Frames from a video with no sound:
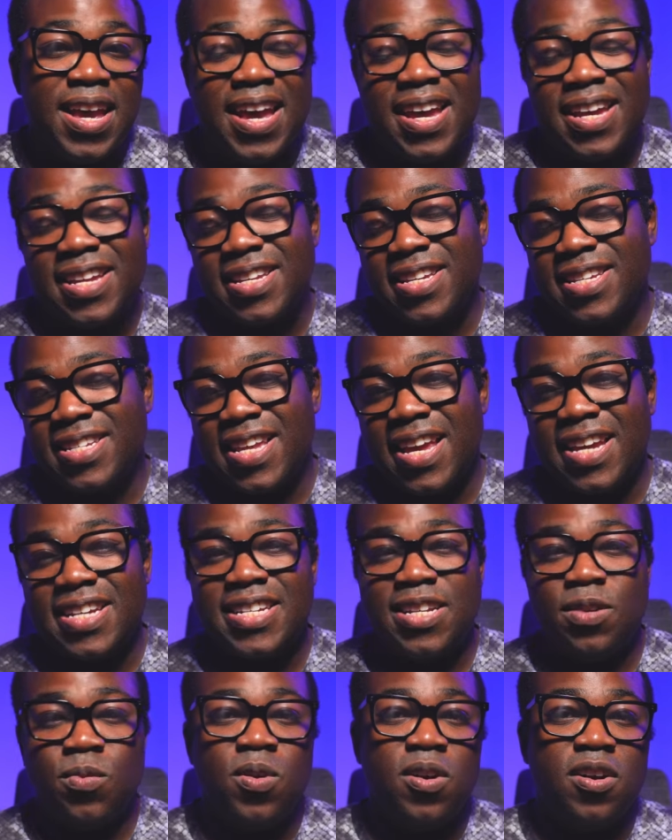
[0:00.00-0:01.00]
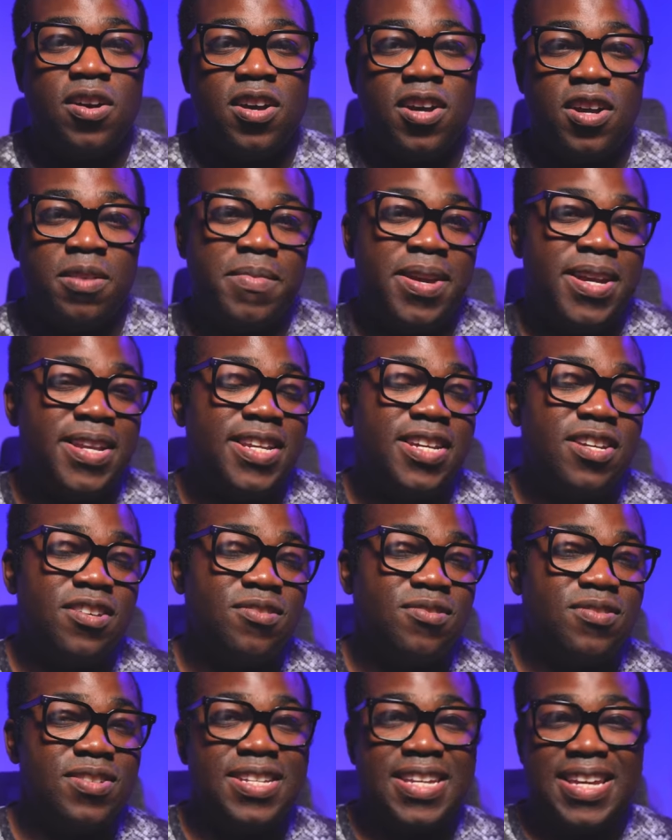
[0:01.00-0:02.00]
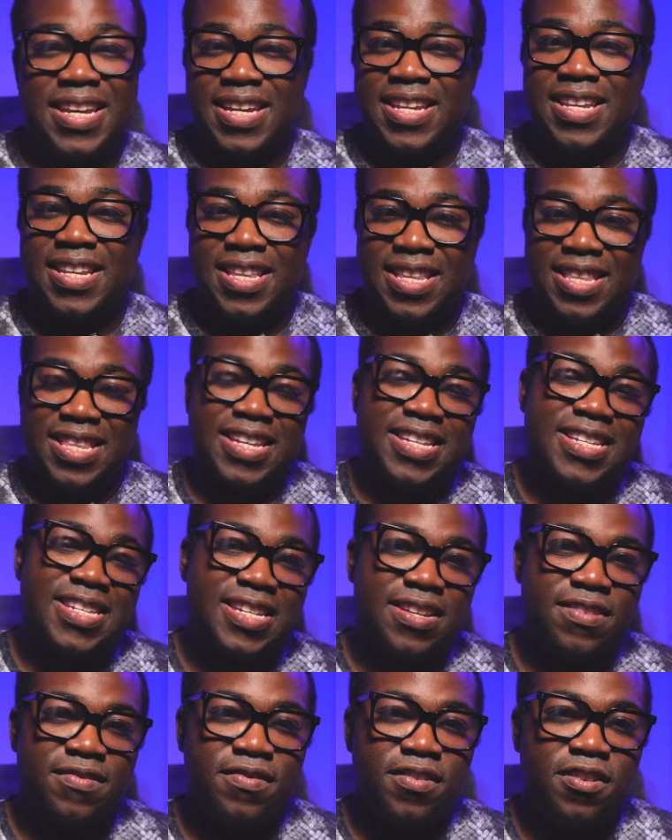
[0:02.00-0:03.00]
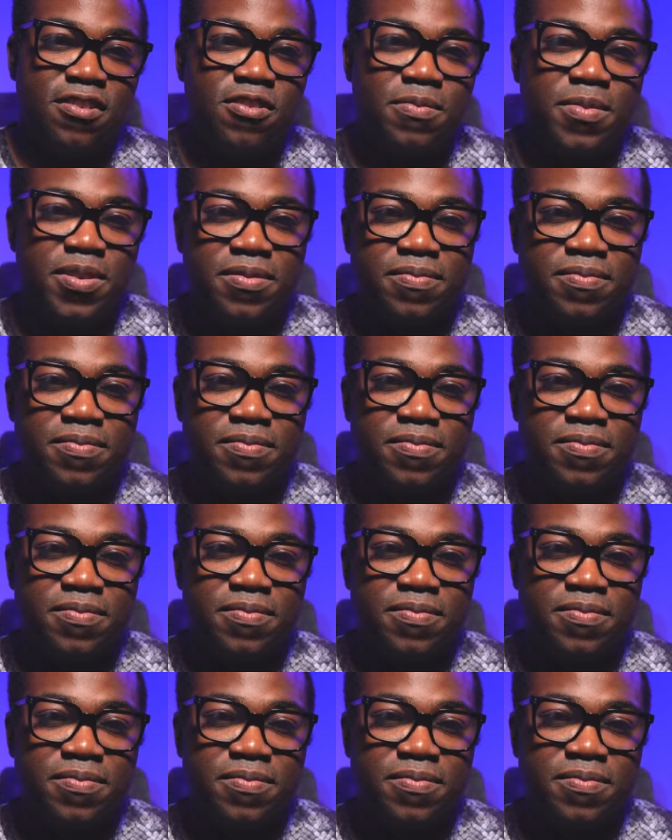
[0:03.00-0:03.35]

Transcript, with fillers: and is actually what I mainly use in this environment.